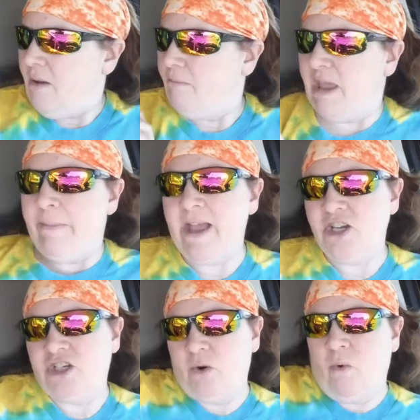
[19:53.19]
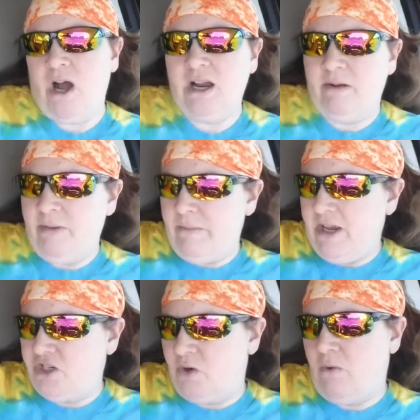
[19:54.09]
Maybe I should walk, maybe
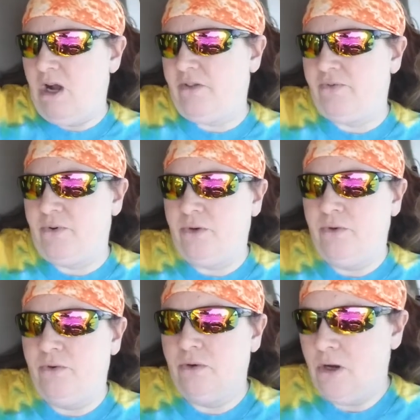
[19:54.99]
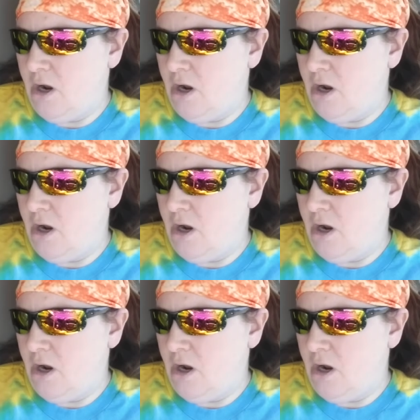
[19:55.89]
I should walk through